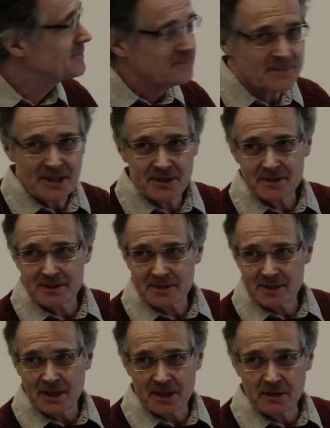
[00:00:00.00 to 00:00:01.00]
That's
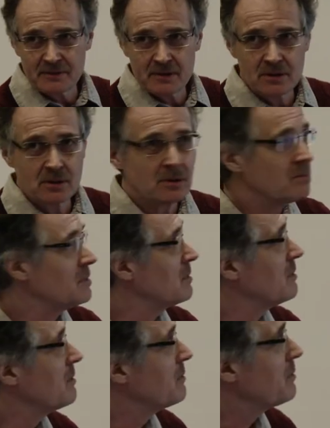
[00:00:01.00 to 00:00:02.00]
kind of a new
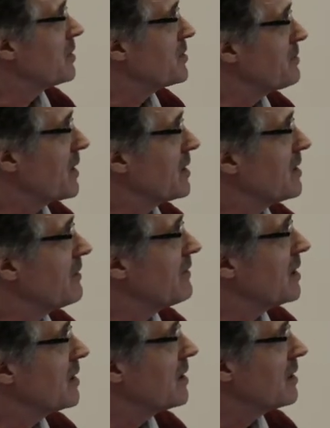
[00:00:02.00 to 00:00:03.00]
perspective,
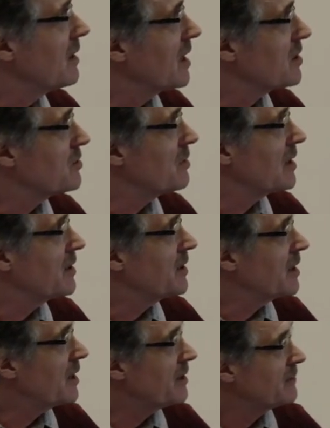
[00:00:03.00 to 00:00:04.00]
and actually
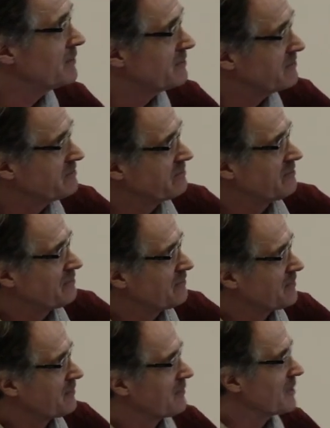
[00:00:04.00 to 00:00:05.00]
there
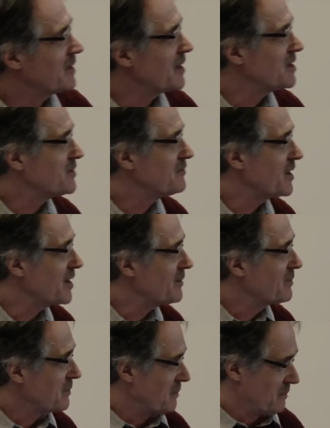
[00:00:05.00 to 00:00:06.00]
is
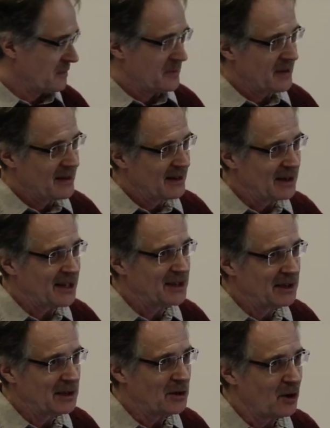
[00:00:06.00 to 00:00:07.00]
very
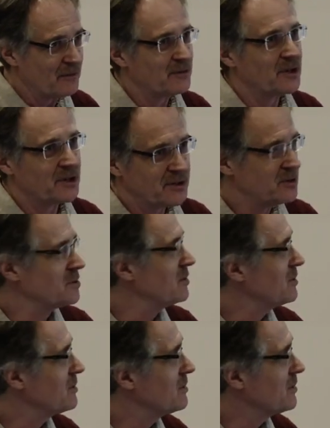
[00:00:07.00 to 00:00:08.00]
little offered
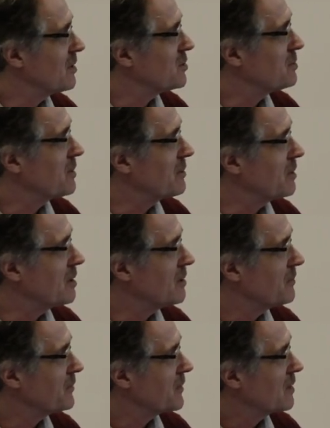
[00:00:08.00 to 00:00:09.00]
to those people,
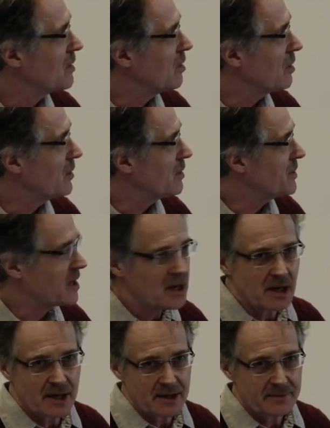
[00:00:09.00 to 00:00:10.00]
although they
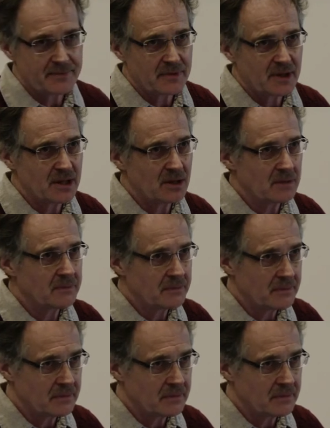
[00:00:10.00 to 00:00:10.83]
are in a